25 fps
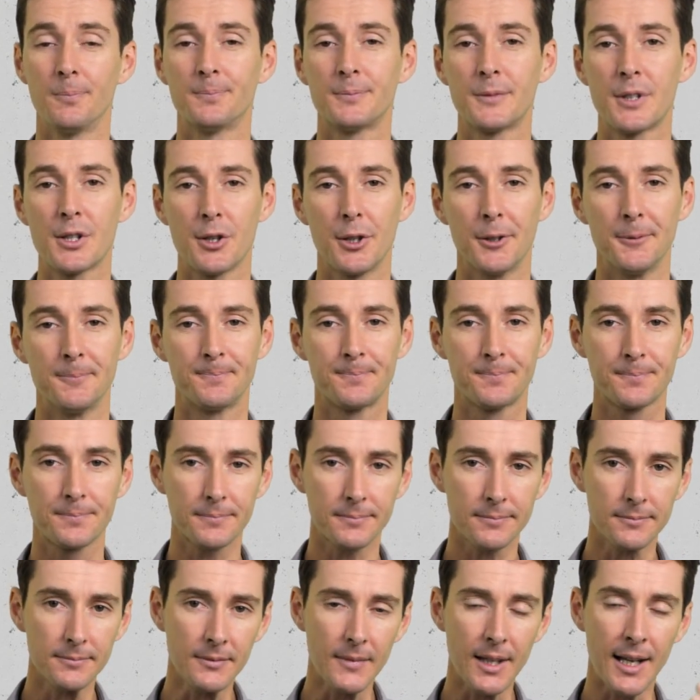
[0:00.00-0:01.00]
So
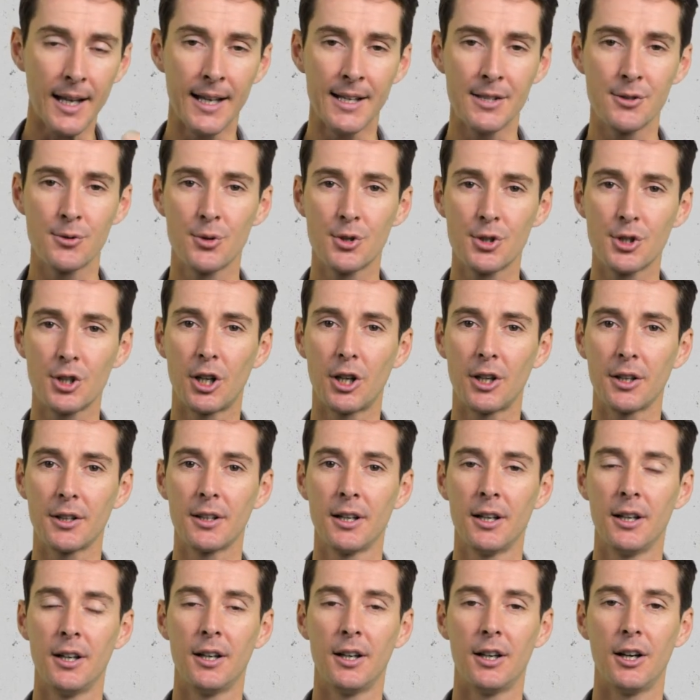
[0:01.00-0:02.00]
as you start
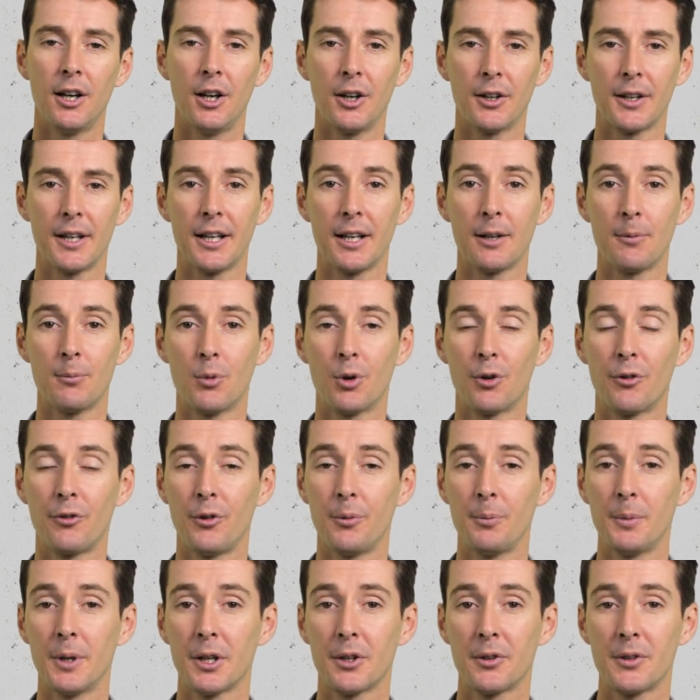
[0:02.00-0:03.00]
getting more
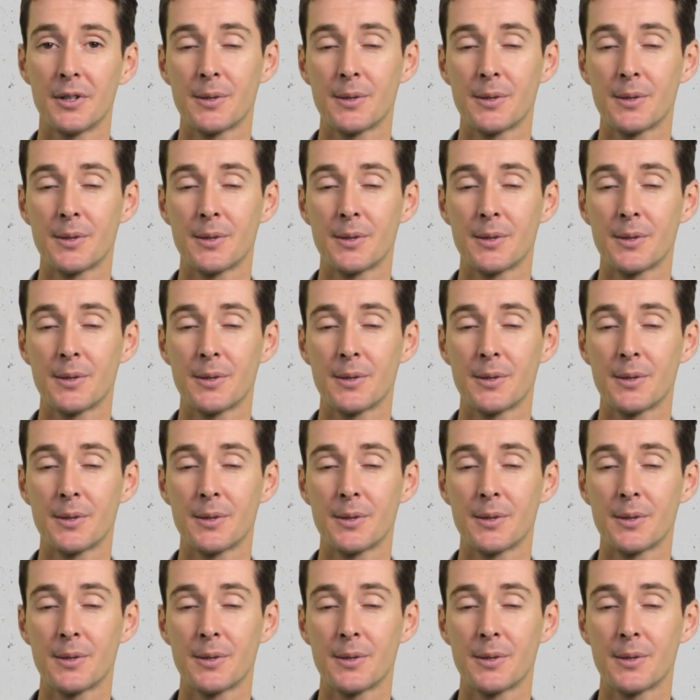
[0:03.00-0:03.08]
familiar,